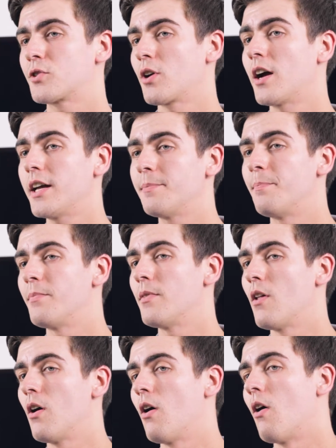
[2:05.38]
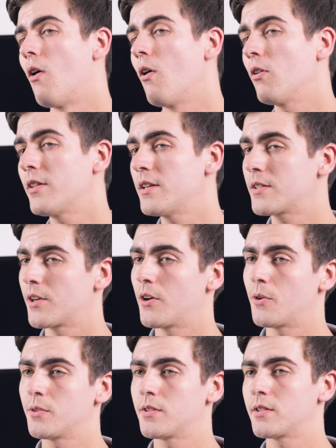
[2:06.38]
tried all these
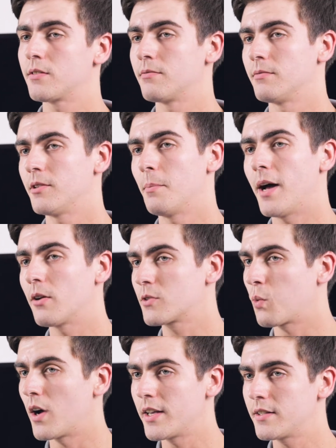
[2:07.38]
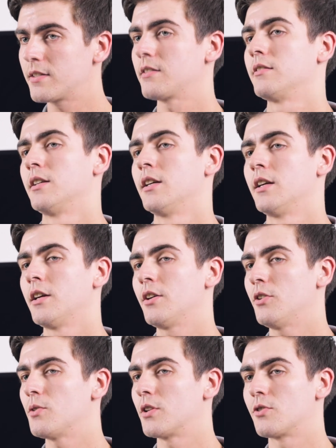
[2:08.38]
codes about twice,
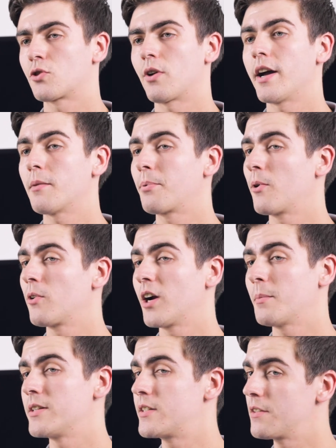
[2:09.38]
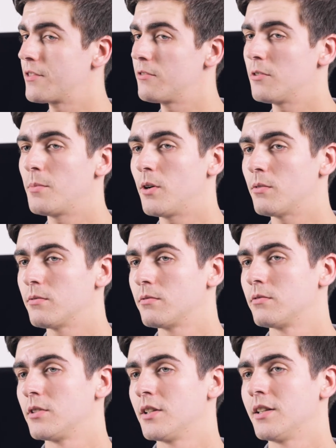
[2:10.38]
you can try to program a different remote.
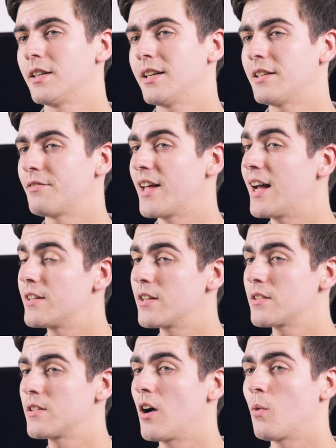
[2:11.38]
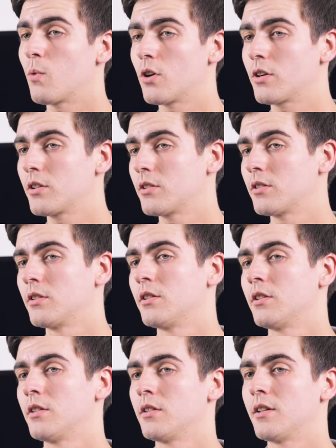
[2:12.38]
And if that does not work,
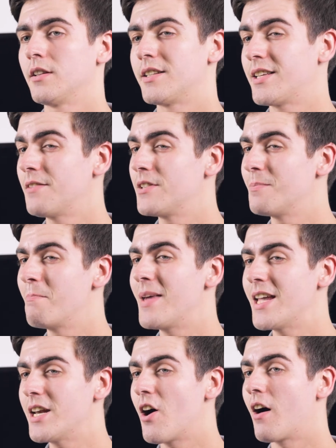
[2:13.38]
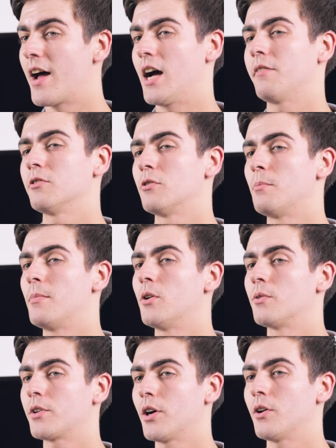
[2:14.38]
the TV may not have a
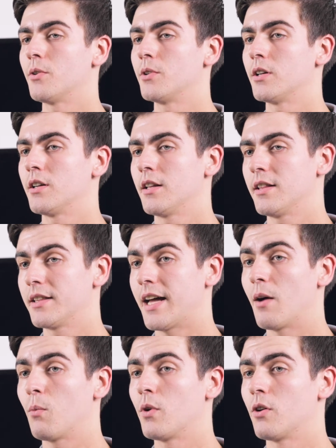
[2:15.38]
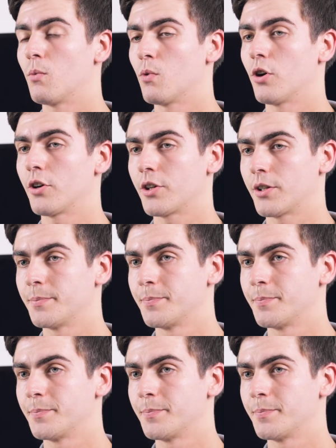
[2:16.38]
remote code that will work.